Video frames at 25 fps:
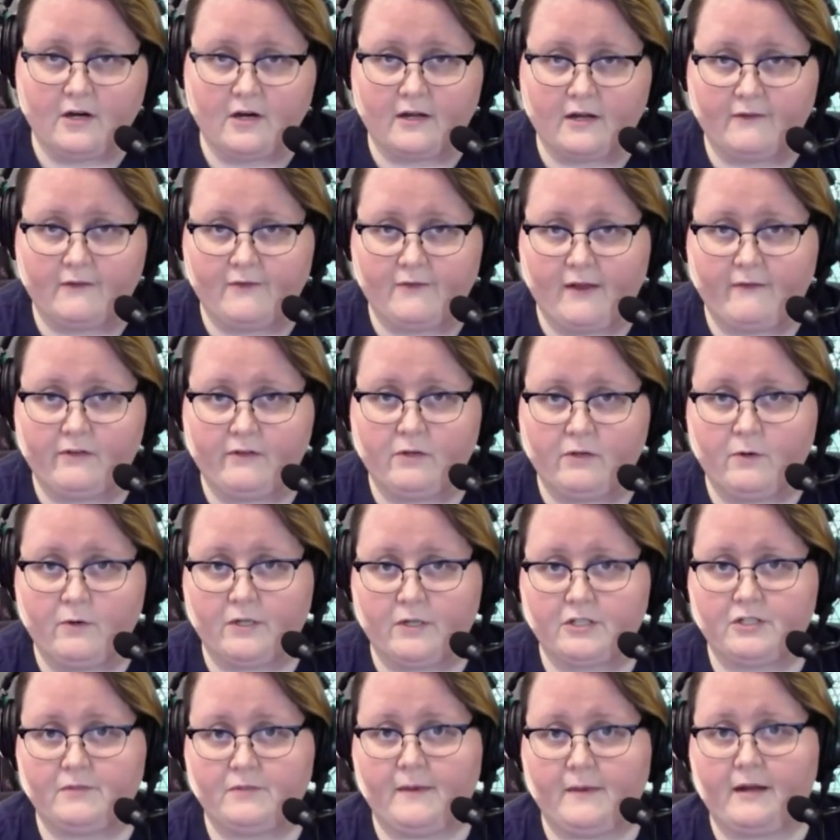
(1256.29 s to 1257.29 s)
If you have any questions
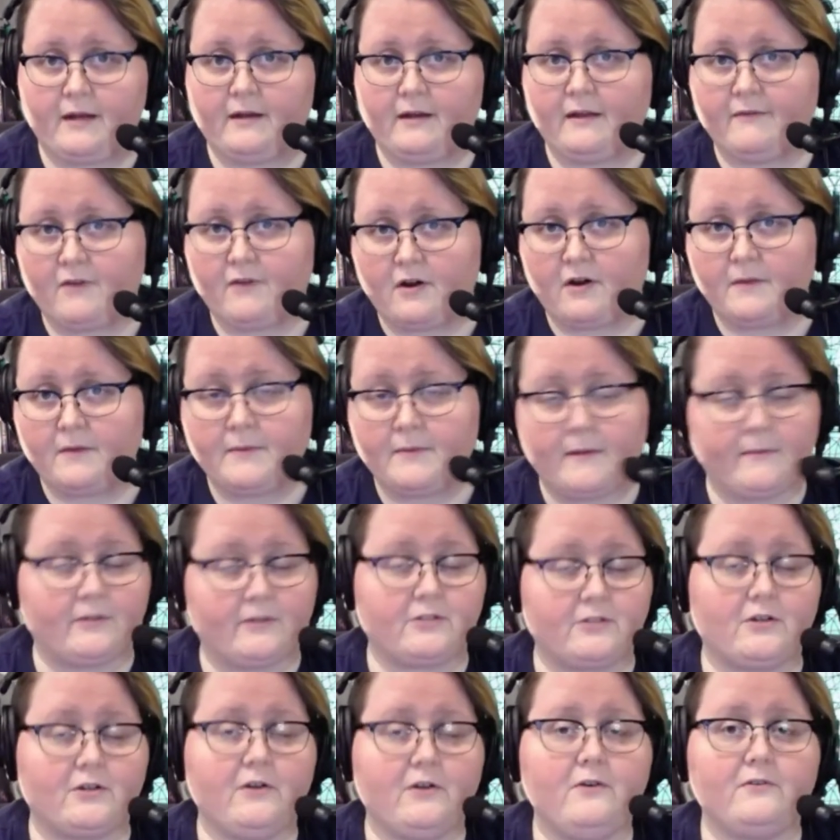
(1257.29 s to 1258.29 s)
about any of our upcoming
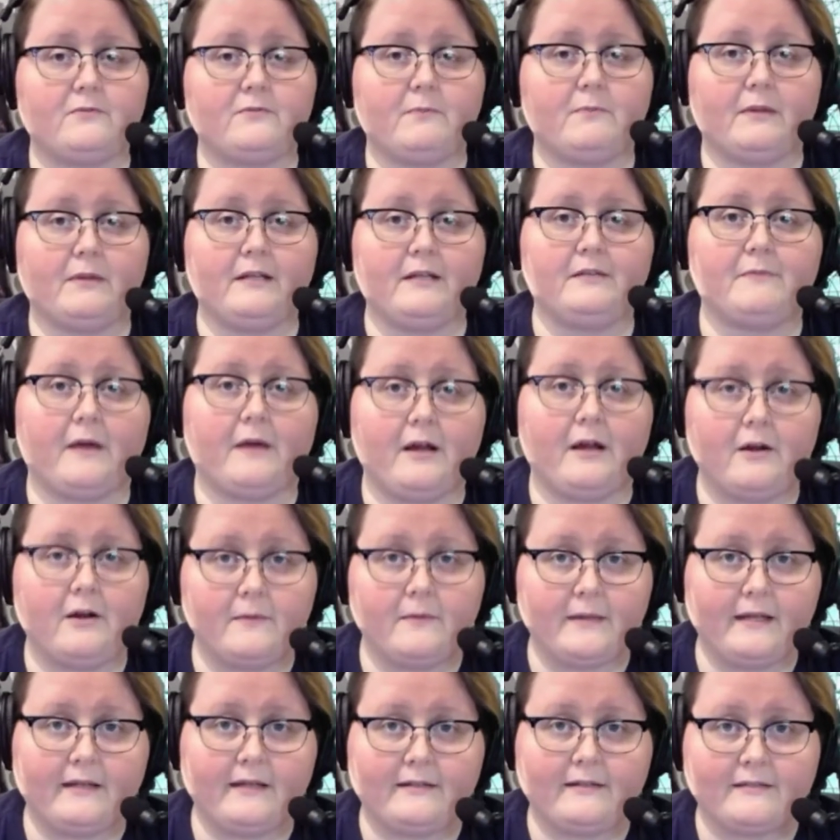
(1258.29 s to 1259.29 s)
shows, please, by all
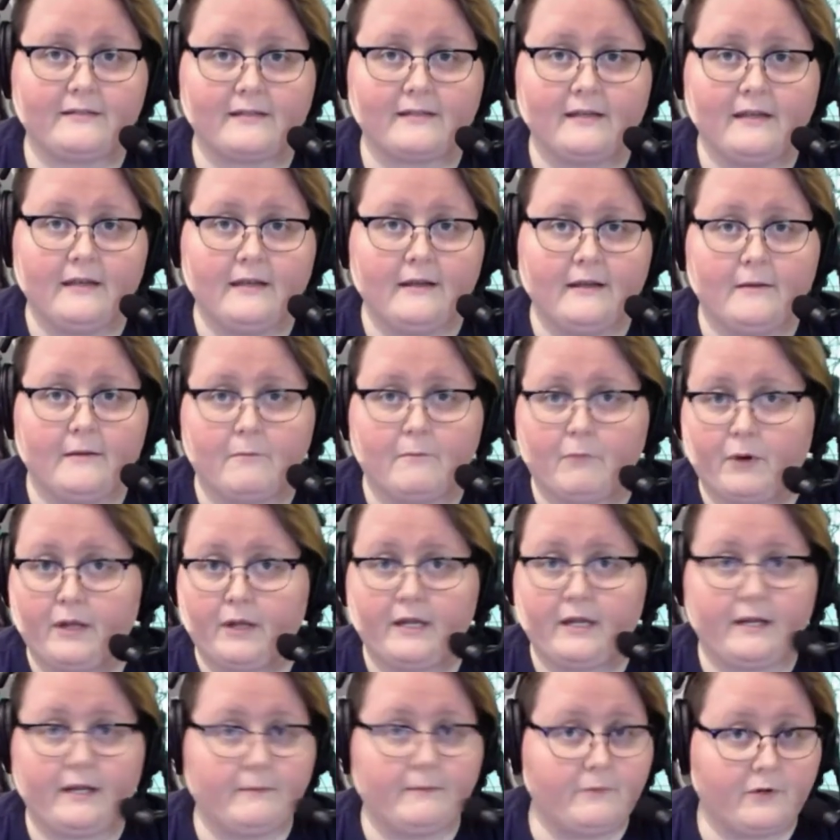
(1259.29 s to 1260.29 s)
means, bring it
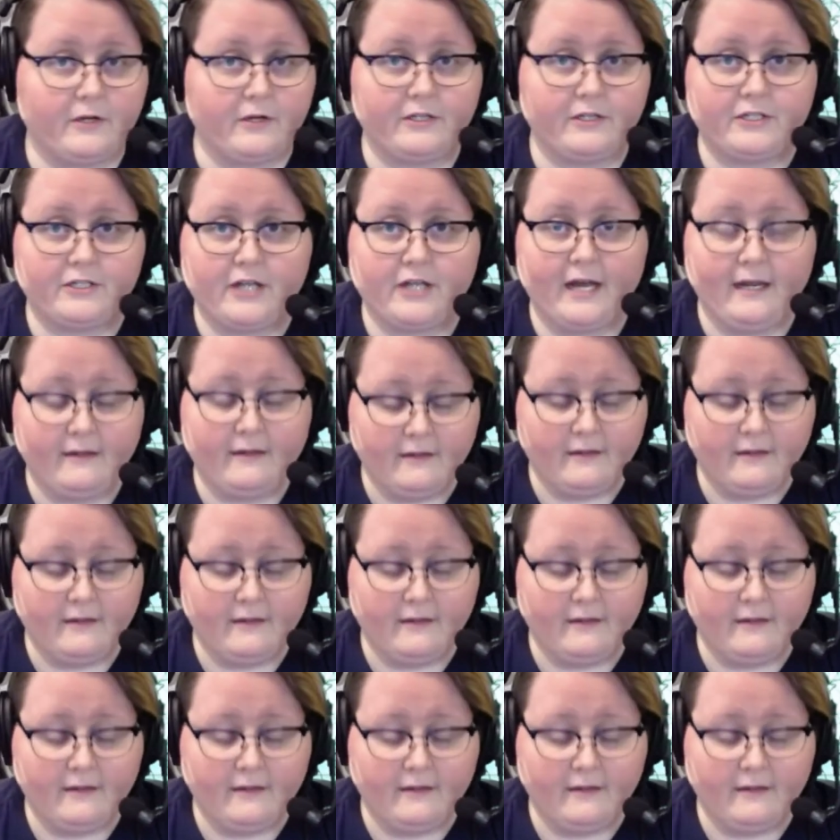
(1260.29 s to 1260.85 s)
up during chat.